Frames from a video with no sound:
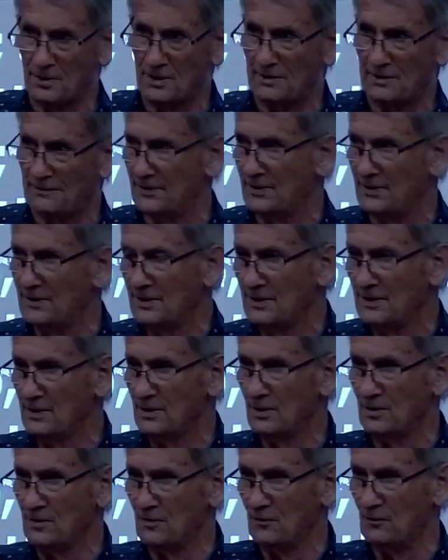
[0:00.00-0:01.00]
of a
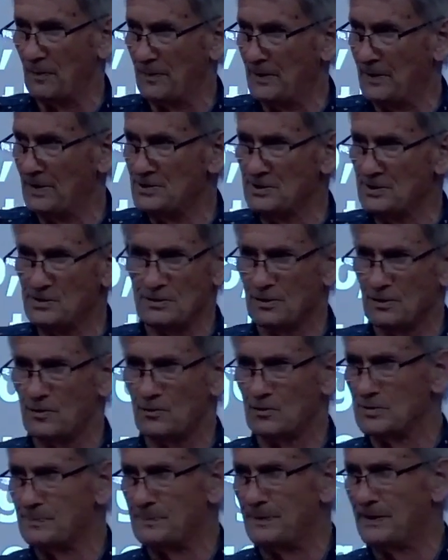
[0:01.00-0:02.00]
place. He's not a
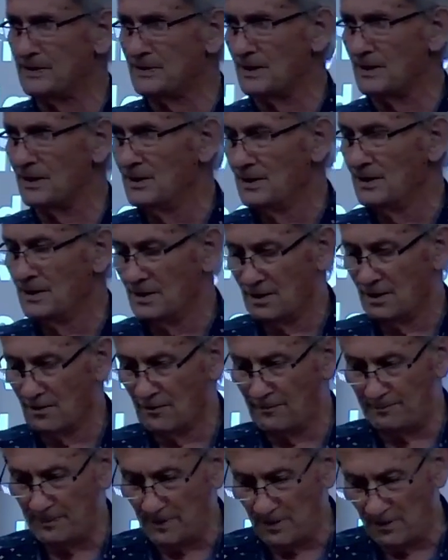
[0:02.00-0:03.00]
respecter
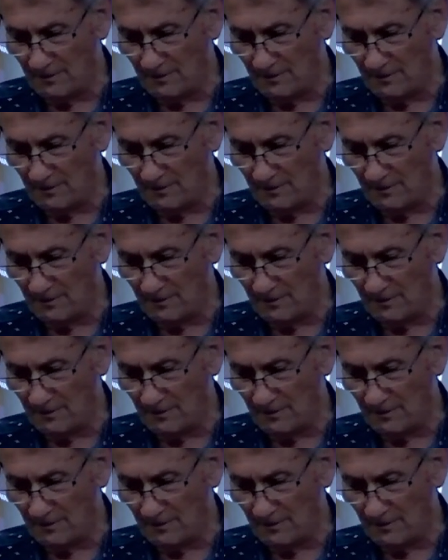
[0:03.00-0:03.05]
of